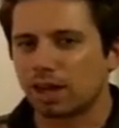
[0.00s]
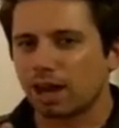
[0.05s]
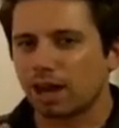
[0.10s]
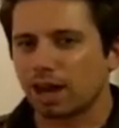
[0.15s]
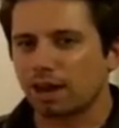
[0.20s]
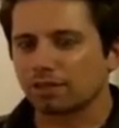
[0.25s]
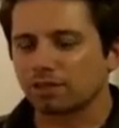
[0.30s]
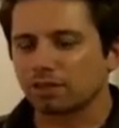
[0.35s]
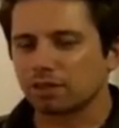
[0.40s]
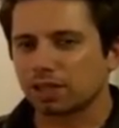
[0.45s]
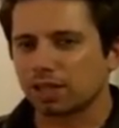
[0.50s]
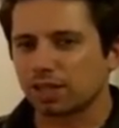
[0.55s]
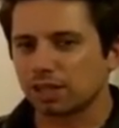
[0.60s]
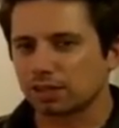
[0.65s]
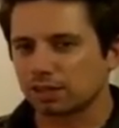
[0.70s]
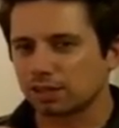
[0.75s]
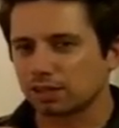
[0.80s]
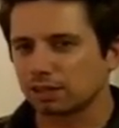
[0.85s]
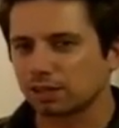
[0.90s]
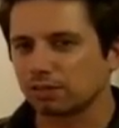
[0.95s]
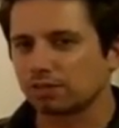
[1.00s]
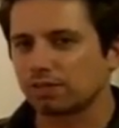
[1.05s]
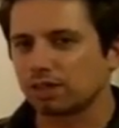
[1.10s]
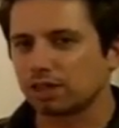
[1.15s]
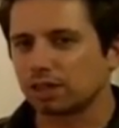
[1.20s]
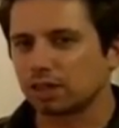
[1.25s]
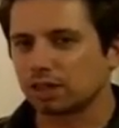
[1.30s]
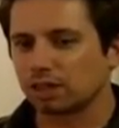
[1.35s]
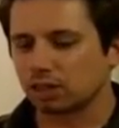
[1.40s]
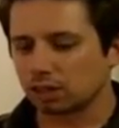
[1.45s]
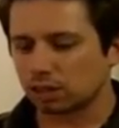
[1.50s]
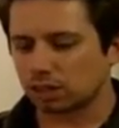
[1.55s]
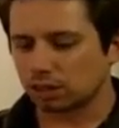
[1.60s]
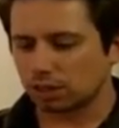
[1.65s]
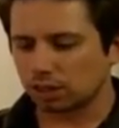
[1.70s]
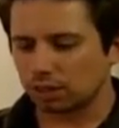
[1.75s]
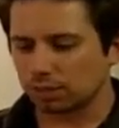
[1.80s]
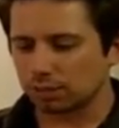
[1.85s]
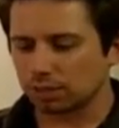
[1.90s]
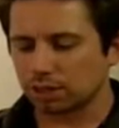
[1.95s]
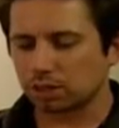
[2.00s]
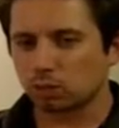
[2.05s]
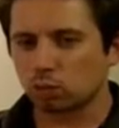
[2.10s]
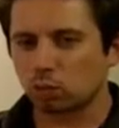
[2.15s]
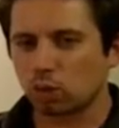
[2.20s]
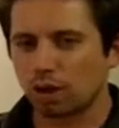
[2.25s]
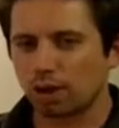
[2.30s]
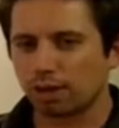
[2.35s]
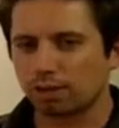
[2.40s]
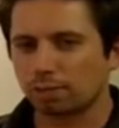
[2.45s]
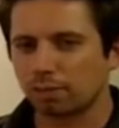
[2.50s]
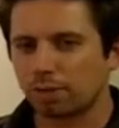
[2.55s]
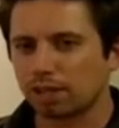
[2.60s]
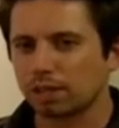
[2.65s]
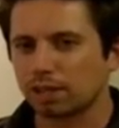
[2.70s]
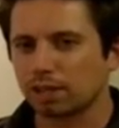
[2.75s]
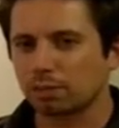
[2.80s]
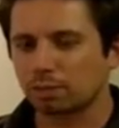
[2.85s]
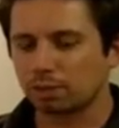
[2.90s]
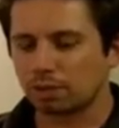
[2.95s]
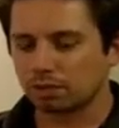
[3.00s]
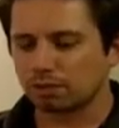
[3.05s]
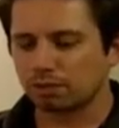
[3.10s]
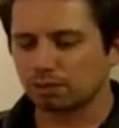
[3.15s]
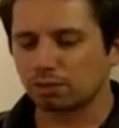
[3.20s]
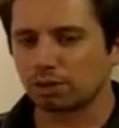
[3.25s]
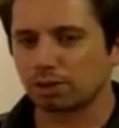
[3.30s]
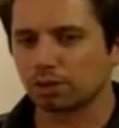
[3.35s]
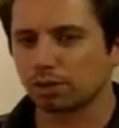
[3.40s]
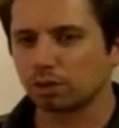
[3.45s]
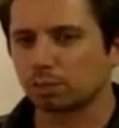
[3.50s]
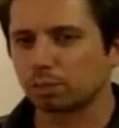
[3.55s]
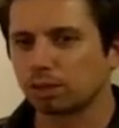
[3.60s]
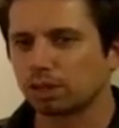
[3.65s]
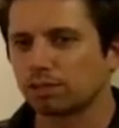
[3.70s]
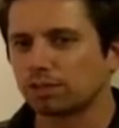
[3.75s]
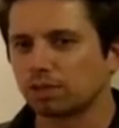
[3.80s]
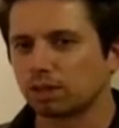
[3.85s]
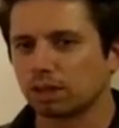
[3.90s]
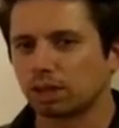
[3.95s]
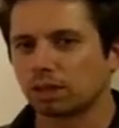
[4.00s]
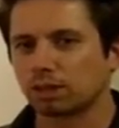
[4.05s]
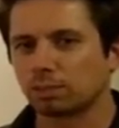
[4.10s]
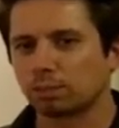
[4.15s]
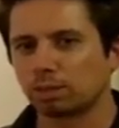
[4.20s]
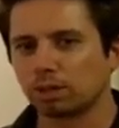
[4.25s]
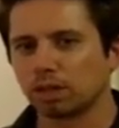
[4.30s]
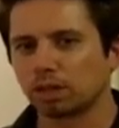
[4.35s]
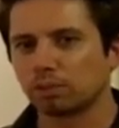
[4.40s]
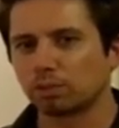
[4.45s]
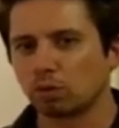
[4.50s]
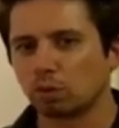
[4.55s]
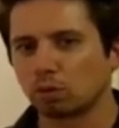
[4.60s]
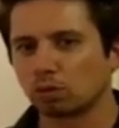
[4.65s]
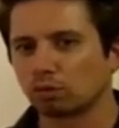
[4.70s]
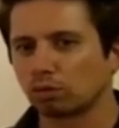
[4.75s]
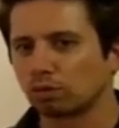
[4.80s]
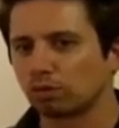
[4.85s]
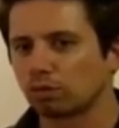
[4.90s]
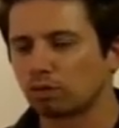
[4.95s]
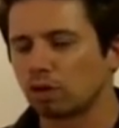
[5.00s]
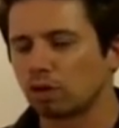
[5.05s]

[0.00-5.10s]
aftertaste on the finish, this wine may not be for you. But if you like big, bold